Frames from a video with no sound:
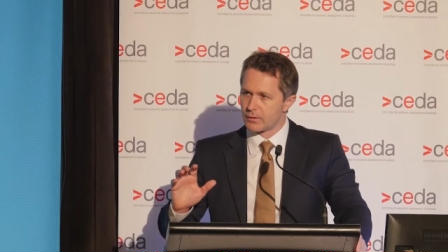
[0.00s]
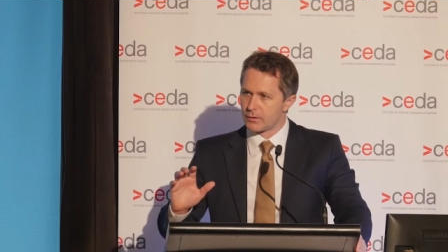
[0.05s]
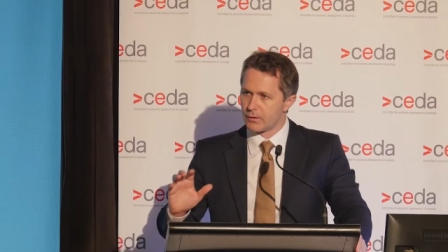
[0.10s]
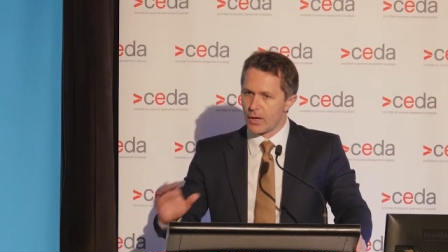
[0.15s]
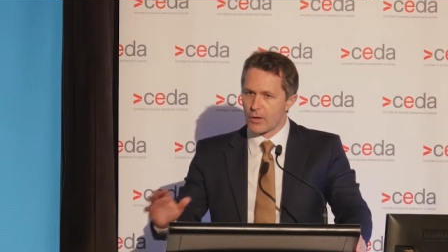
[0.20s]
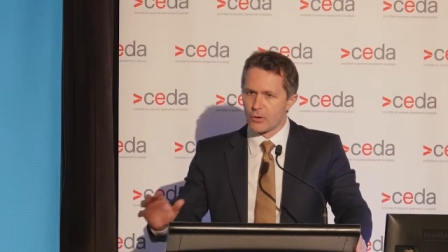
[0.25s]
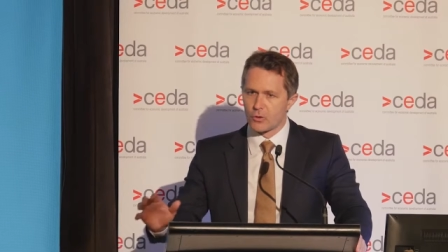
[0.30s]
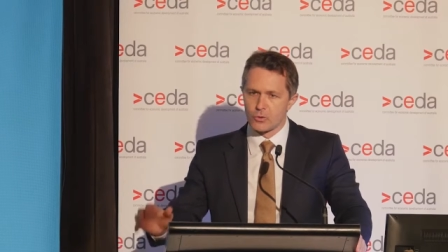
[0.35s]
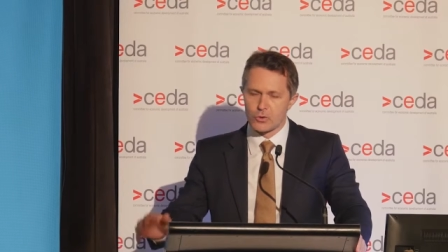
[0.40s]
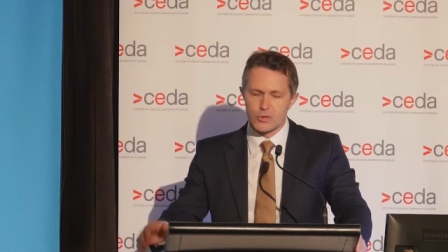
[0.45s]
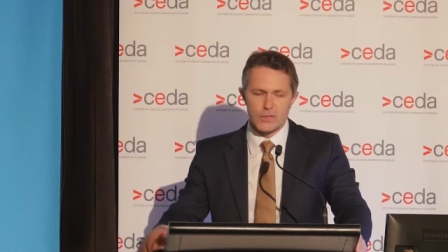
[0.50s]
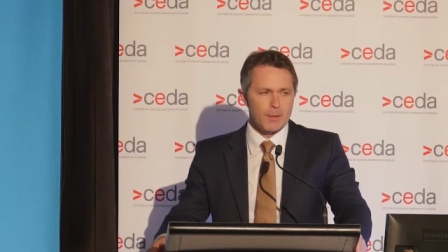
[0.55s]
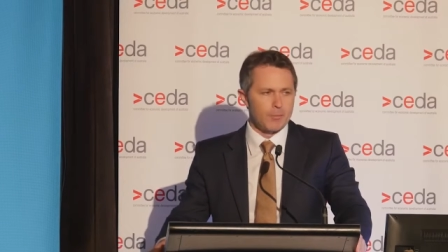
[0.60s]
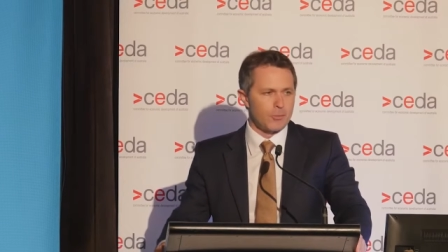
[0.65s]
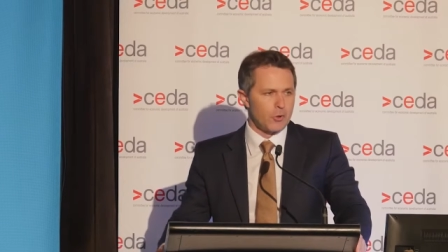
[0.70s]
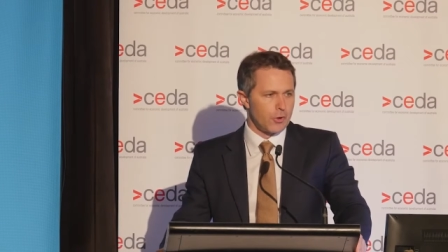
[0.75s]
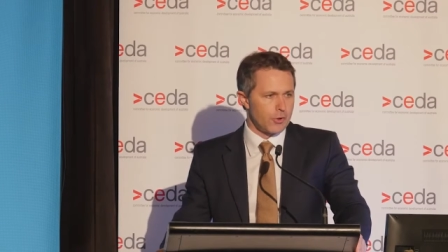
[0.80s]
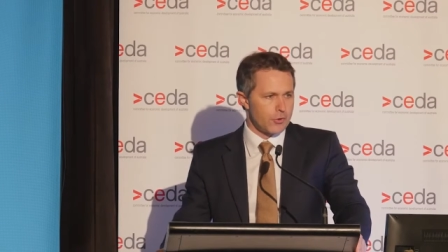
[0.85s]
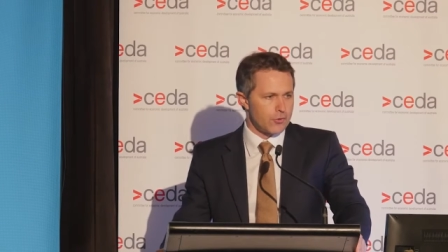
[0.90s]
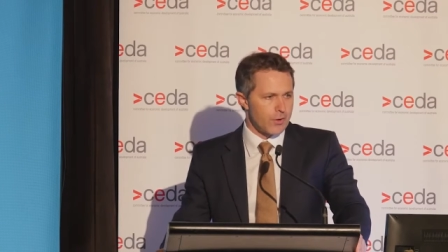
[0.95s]
local
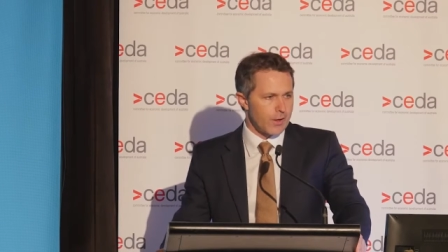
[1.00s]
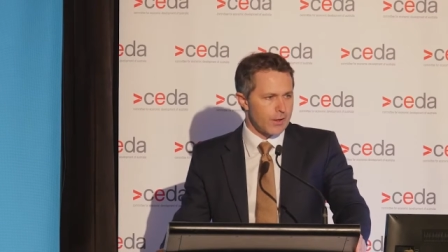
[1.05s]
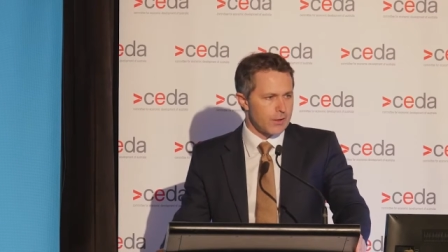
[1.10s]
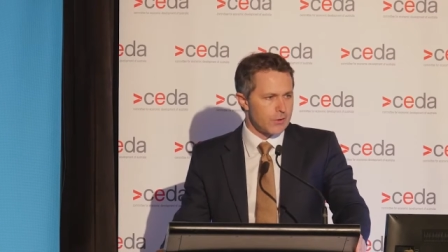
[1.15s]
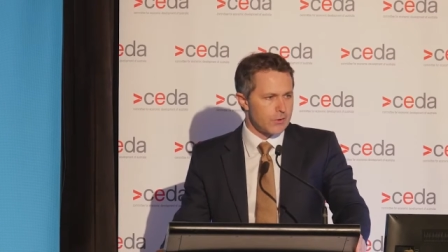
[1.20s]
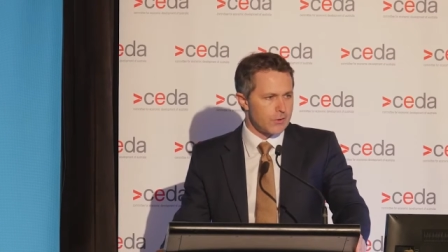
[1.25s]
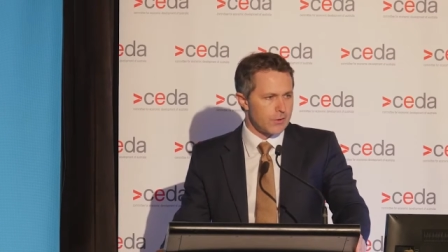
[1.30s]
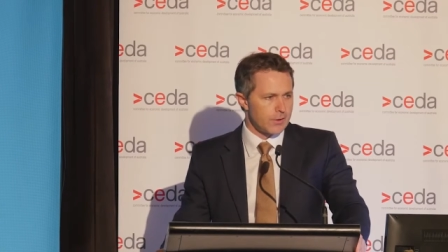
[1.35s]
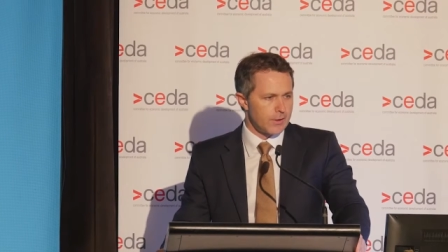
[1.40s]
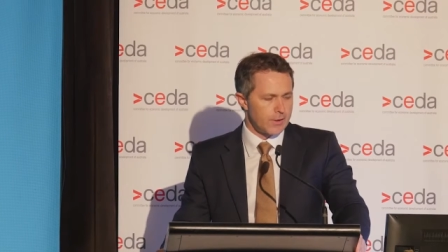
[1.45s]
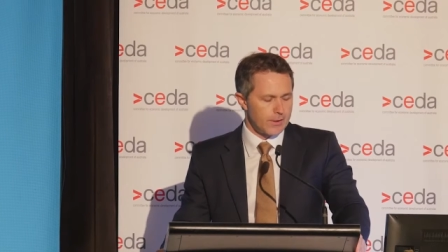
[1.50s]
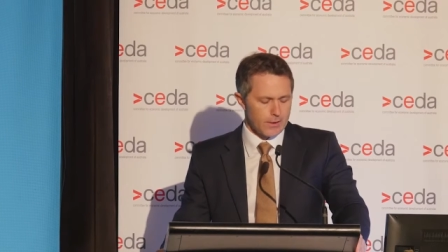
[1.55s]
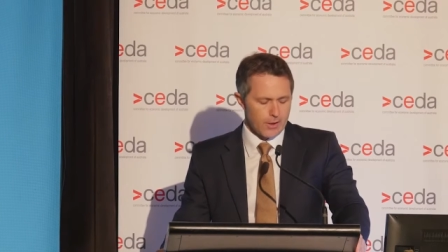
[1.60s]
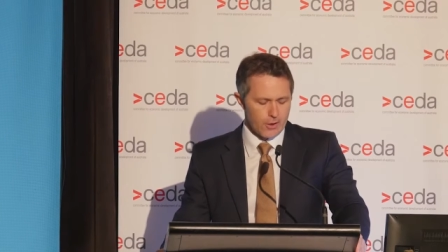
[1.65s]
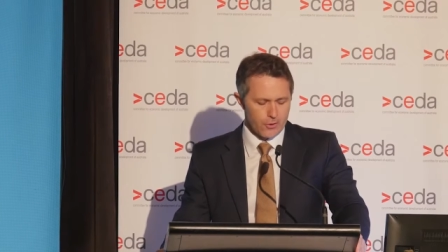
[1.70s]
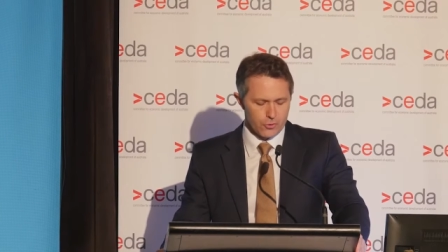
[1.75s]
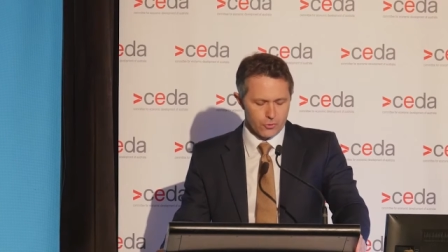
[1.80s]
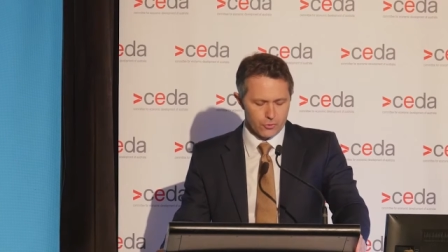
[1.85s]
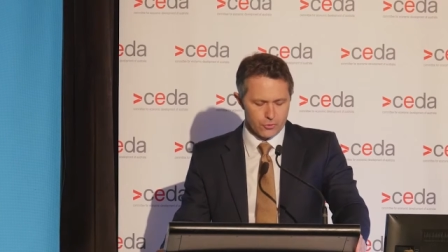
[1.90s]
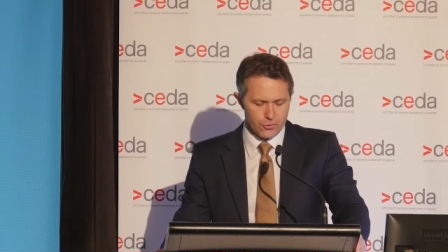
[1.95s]
subcontractors and
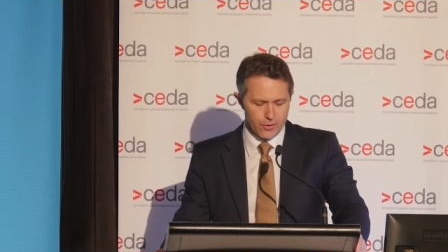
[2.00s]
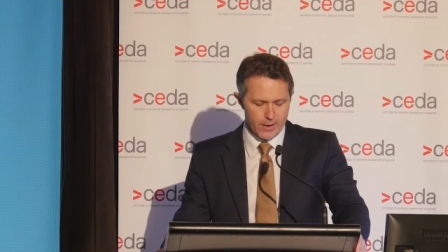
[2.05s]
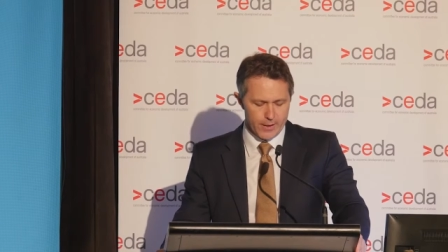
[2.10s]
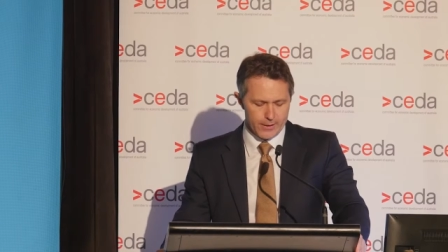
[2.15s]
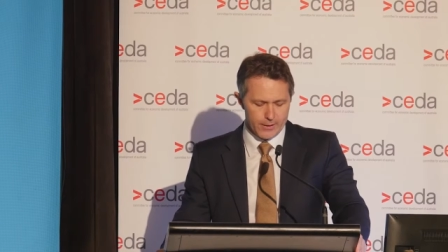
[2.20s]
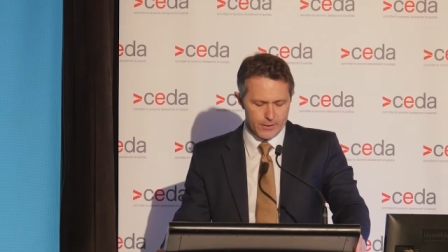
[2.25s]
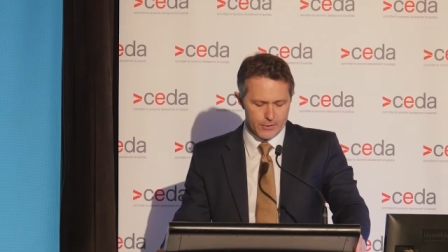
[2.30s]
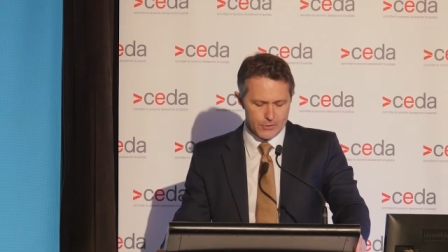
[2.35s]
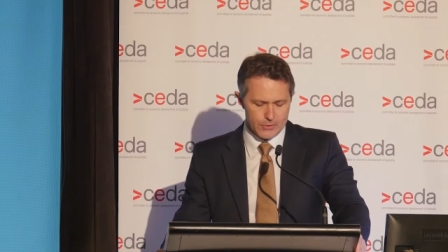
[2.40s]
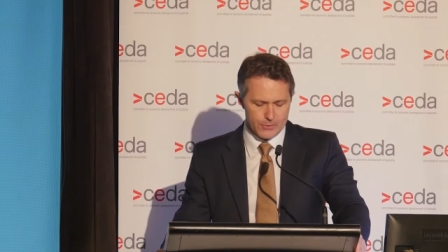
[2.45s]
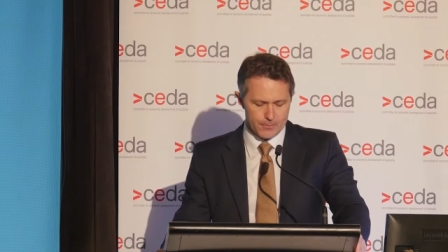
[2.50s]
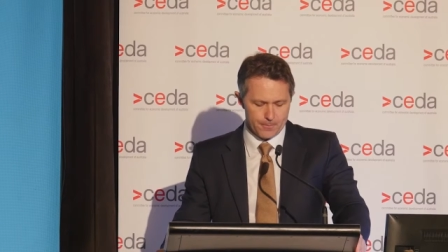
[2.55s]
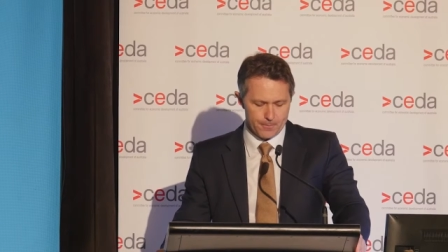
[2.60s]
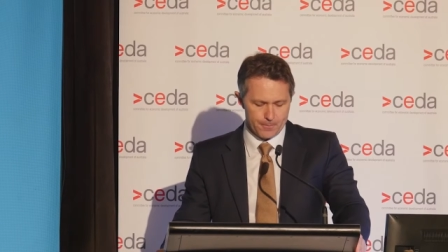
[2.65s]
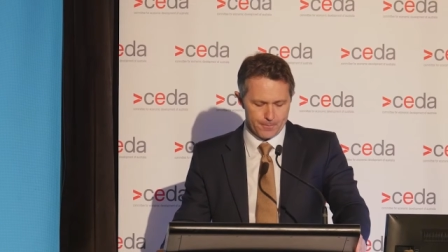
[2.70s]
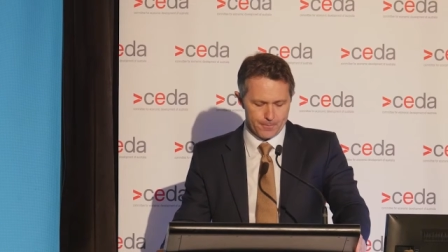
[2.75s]
local tradies.